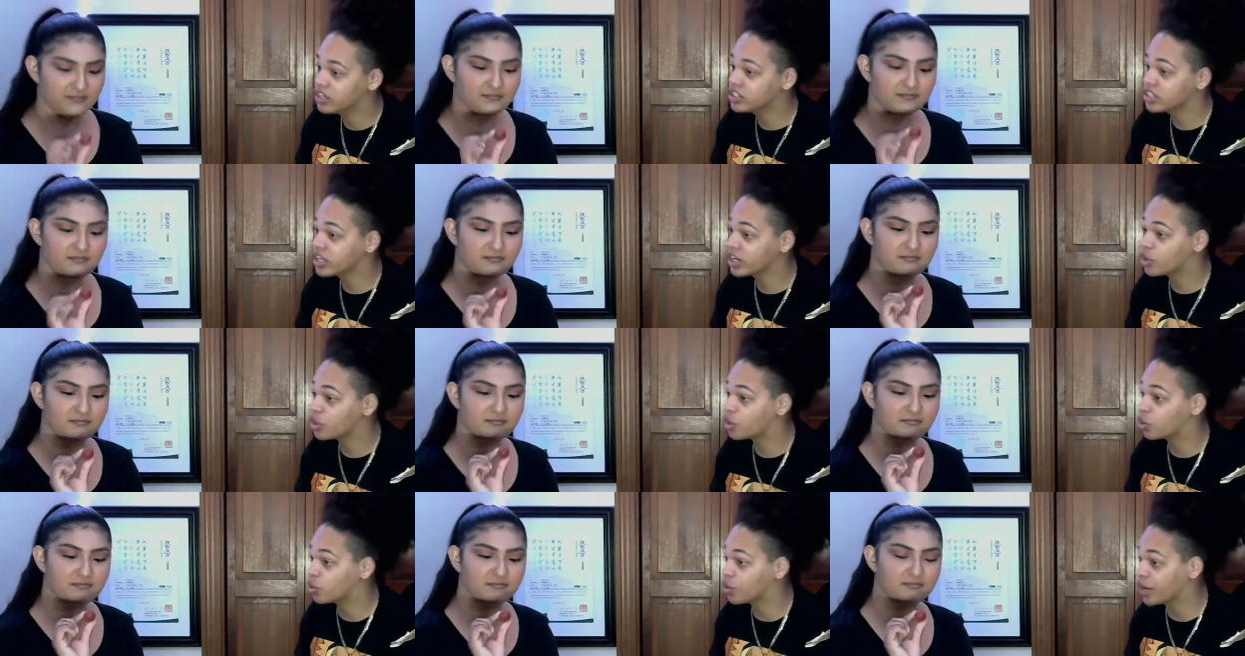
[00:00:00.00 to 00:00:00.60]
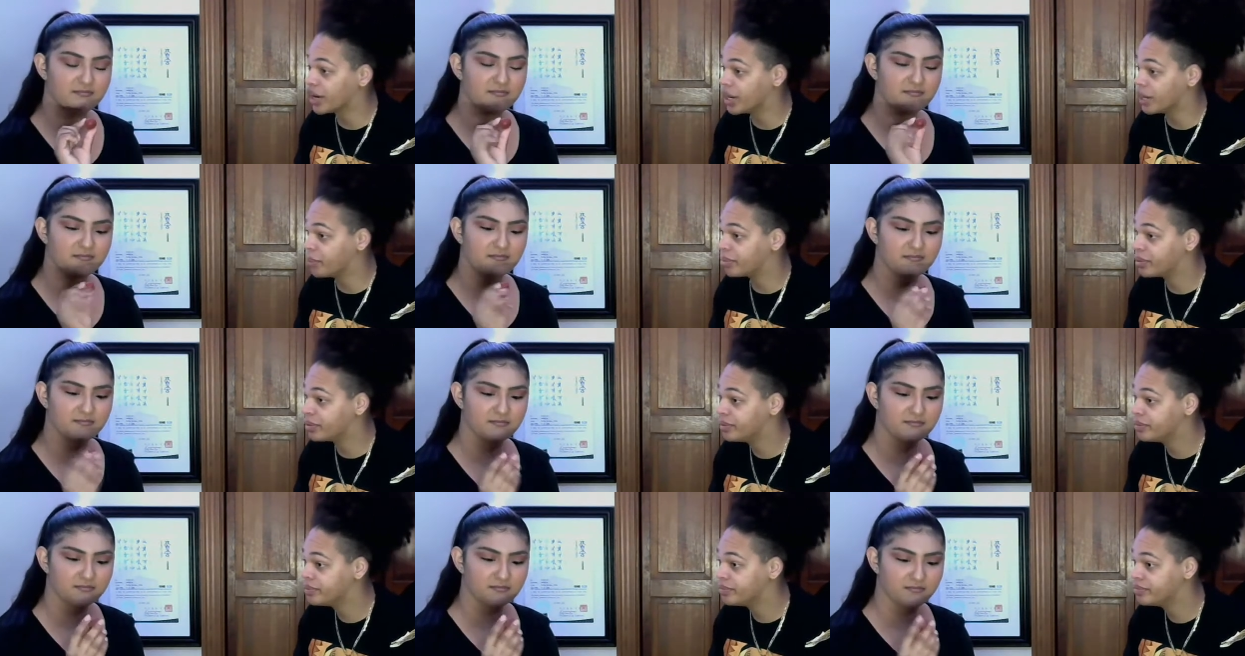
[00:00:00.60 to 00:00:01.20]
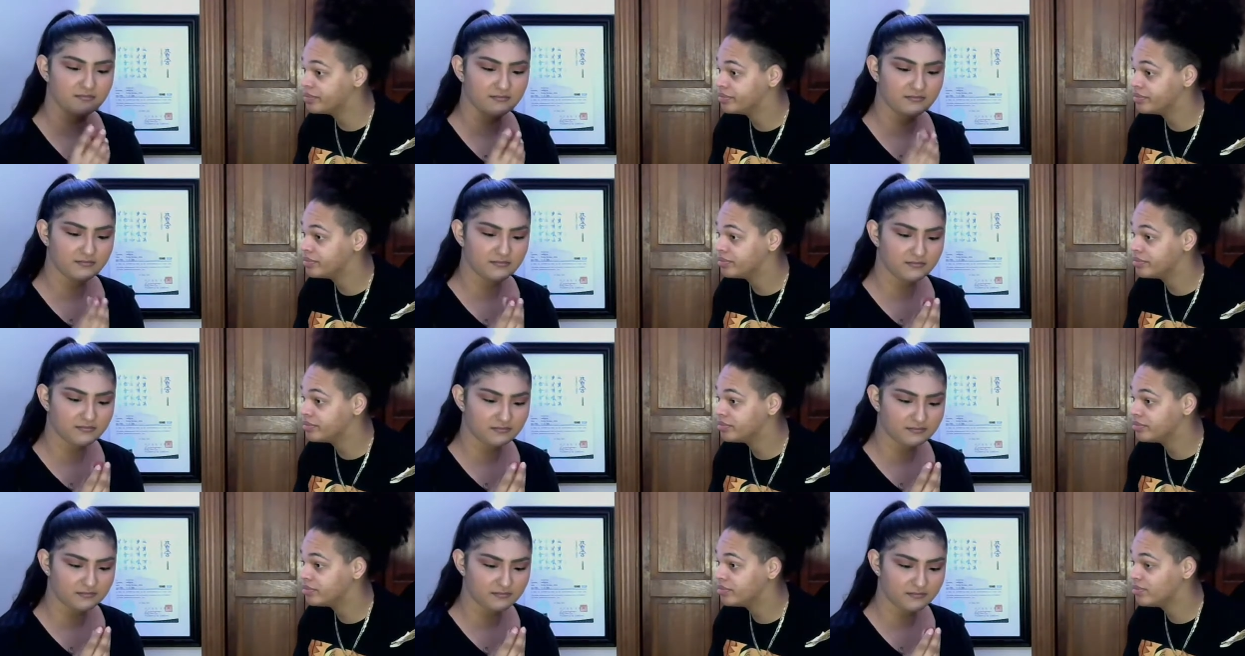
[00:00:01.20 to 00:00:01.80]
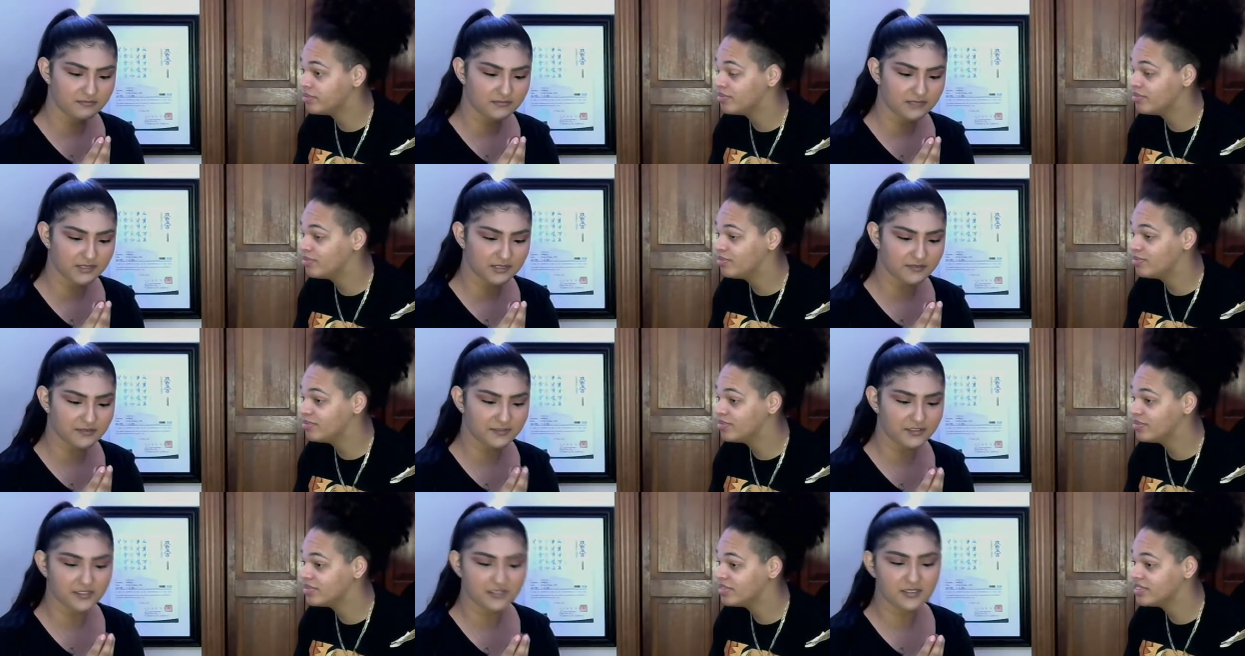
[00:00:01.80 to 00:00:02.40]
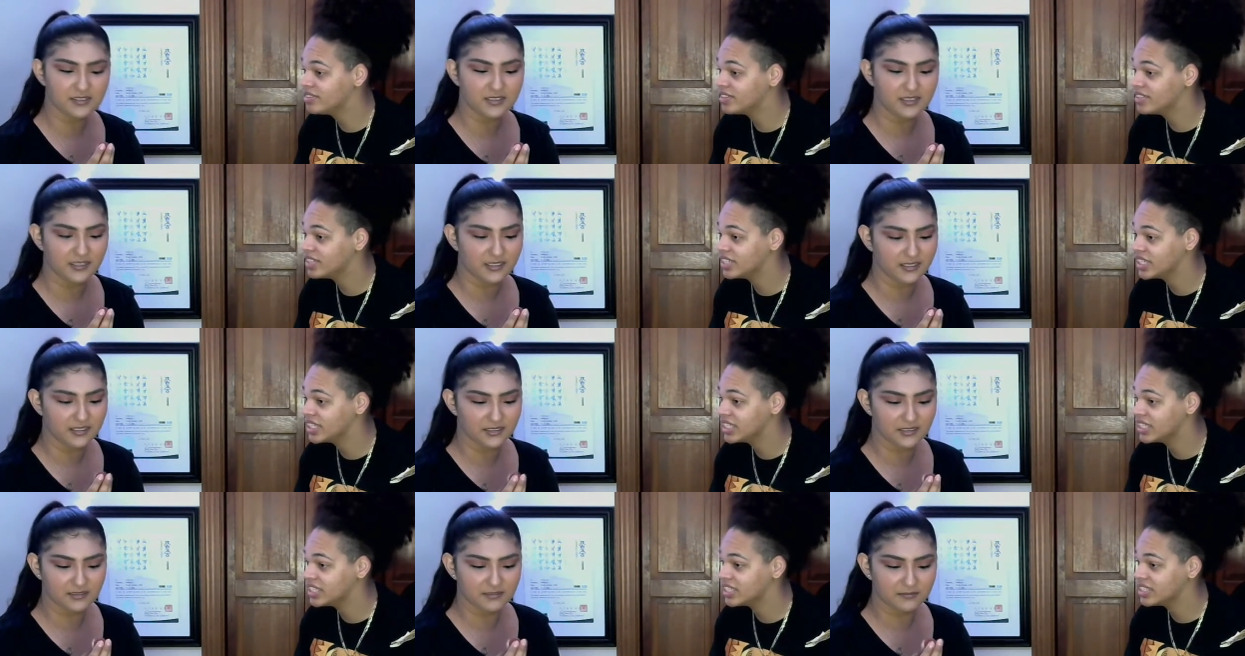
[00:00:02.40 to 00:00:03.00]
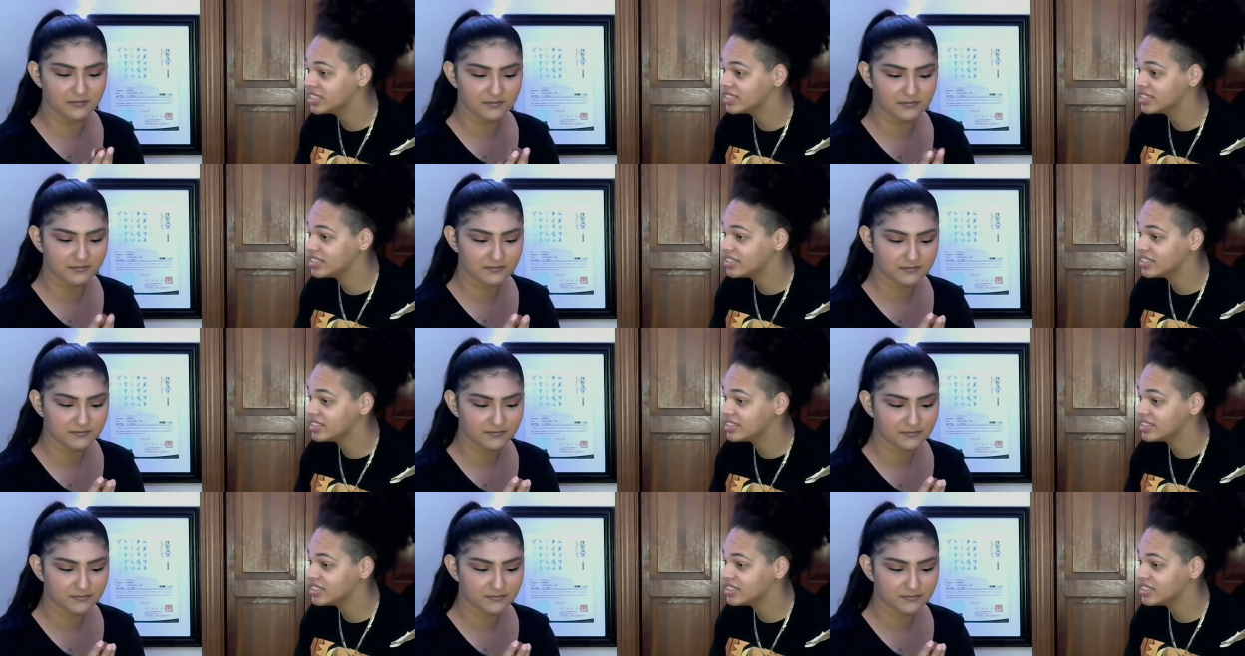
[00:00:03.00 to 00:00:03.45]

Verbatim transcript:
Speaker 1: It looks like a grape.
Speaker 2: It feels like it.